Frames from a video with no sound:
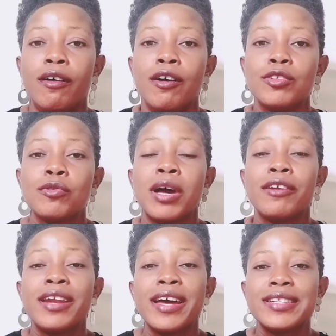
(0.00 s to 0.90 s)
Also,
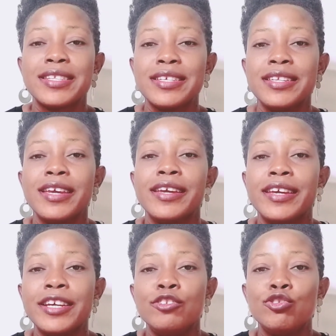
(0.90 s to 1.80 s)
another thing,
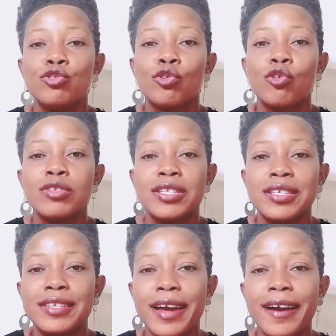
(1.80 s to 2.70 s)
again, you should
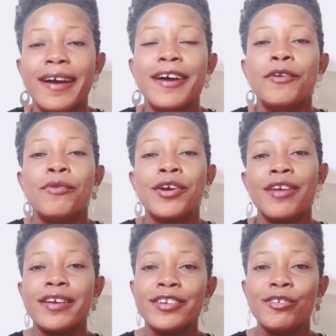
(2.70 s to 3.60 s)
consider when
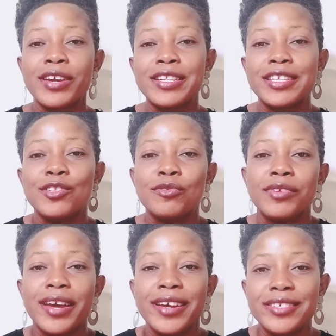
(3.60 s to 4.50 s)
you are relocating
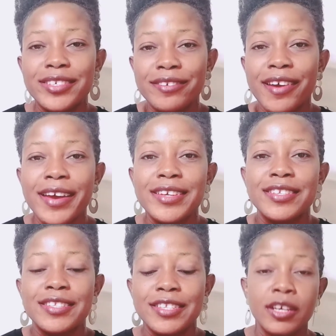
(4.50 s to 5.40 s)
to Nigeria
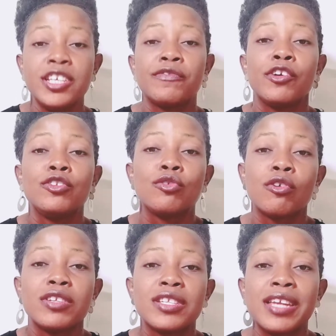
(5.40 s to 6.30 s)
is for you to
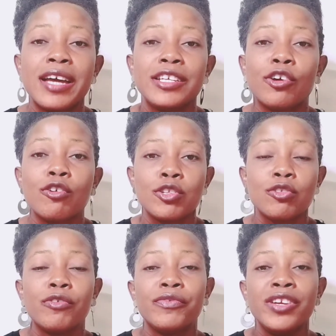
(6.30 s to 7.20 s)
consider the
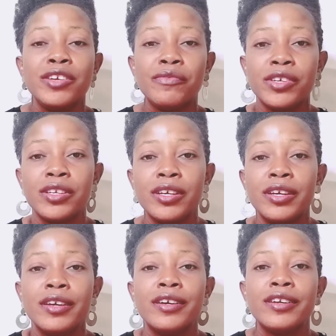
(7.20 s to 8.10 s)
cost of living.
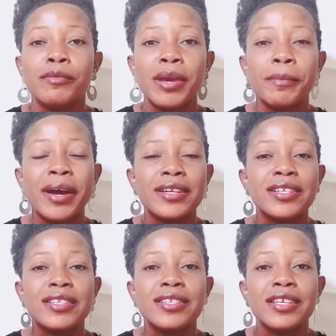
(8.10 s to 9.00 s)
Remember,
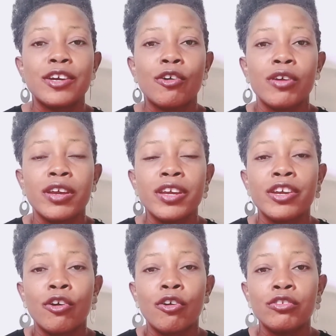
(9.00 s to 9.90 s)
this is
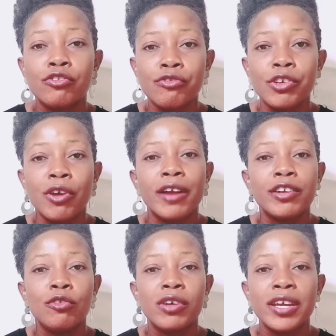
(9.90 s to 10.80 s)
a country you are
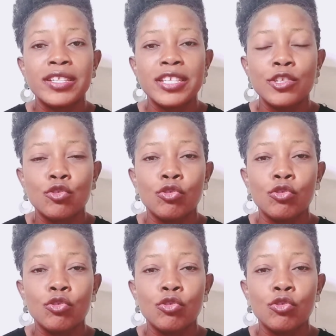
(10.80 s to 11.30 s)
relocating to.